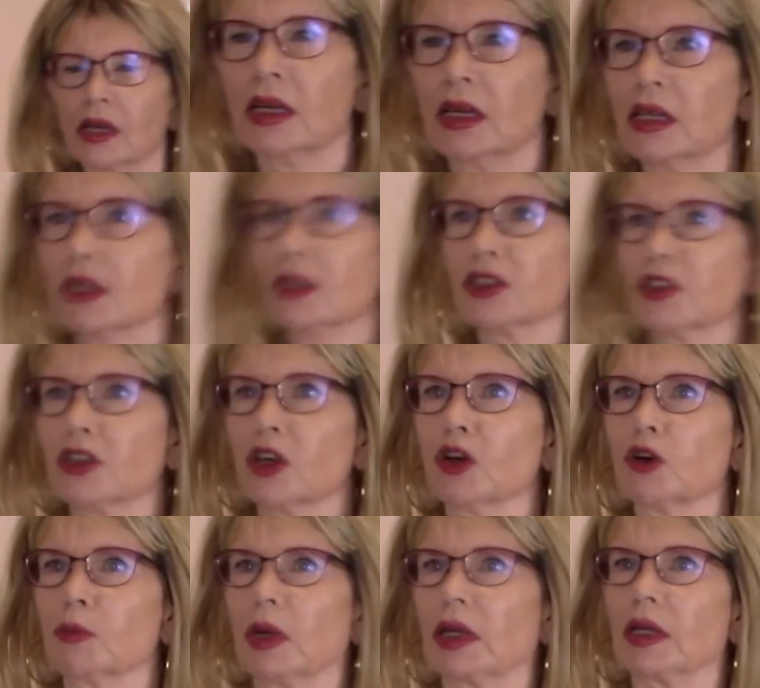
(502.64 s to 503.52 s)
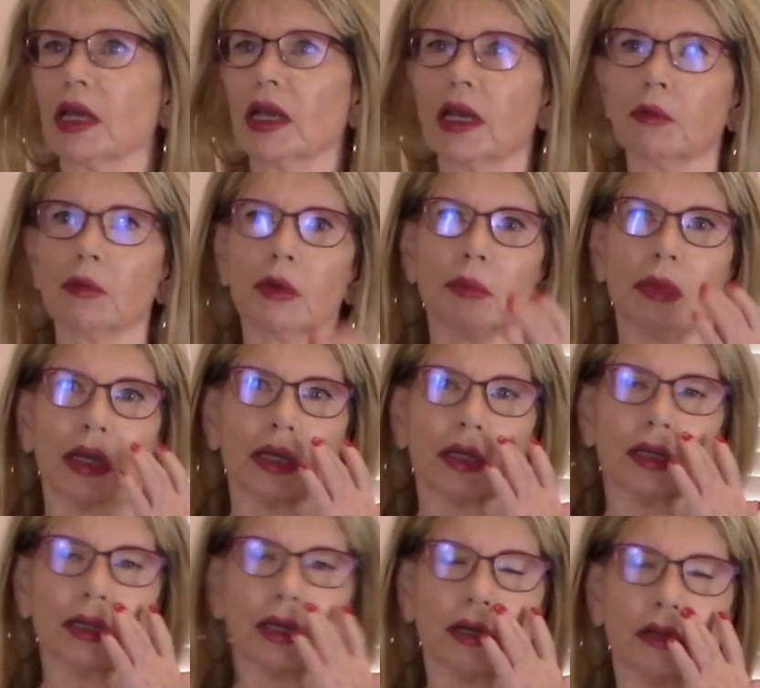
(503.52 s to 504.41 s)
So my
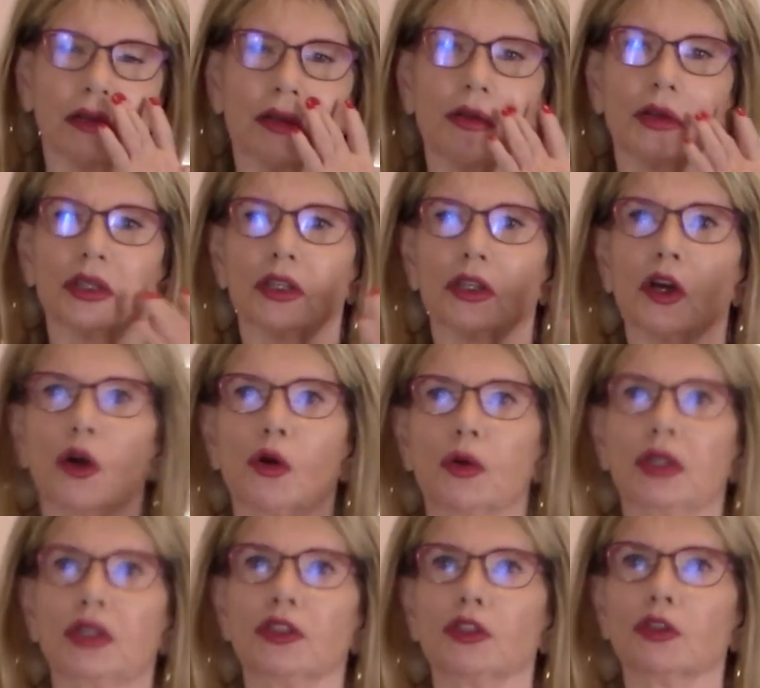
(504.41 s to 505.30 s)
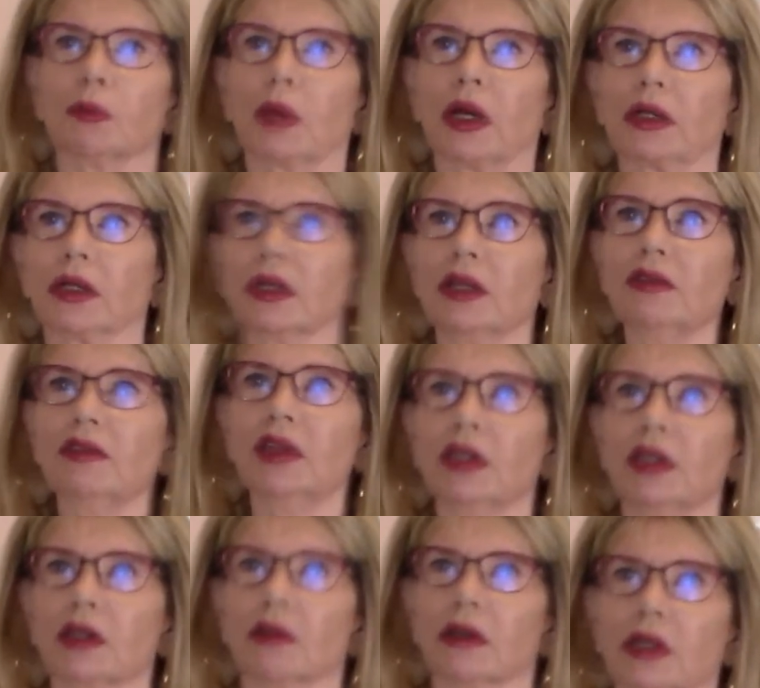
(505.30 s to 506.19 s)
cameraman and I are going to go into my
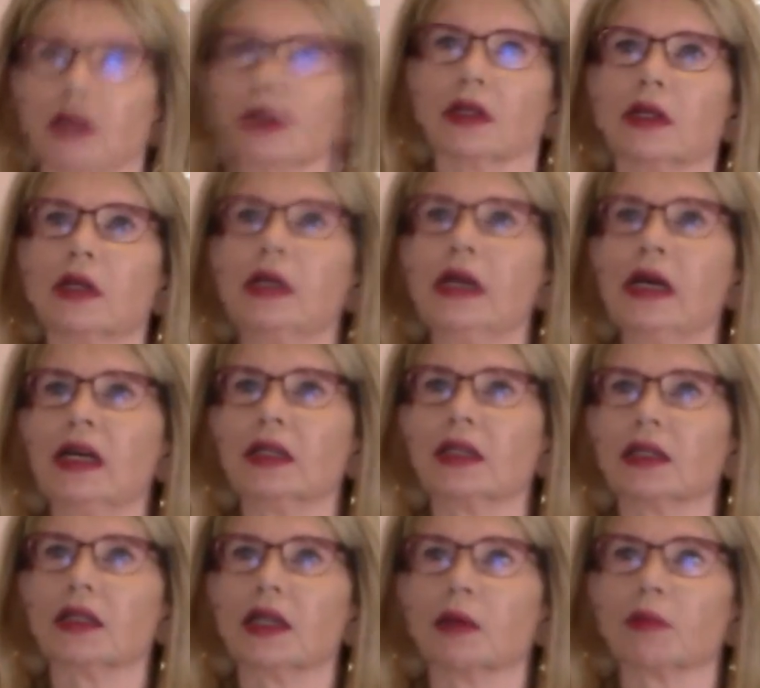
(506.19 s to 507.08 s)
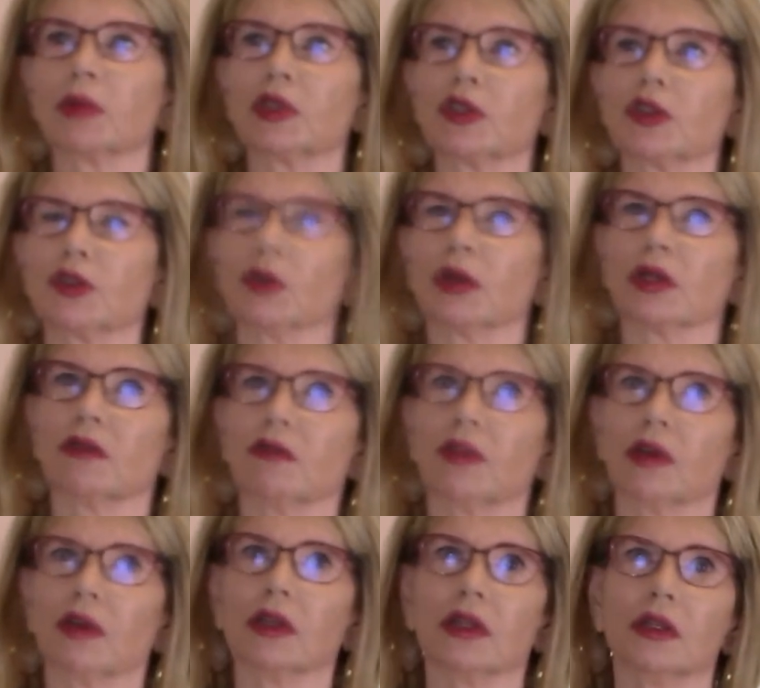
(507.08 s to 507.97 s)
living area to demonstrate a
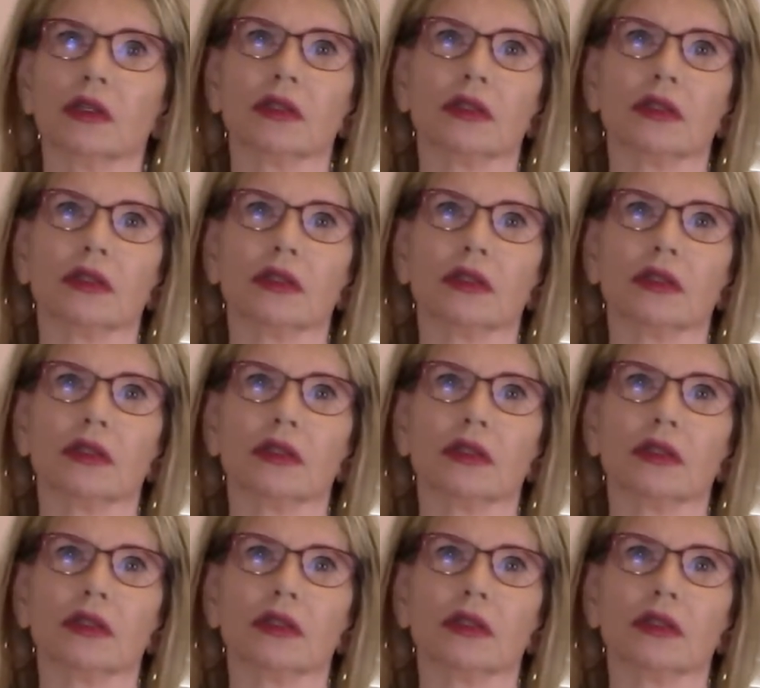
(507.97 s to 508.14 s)
very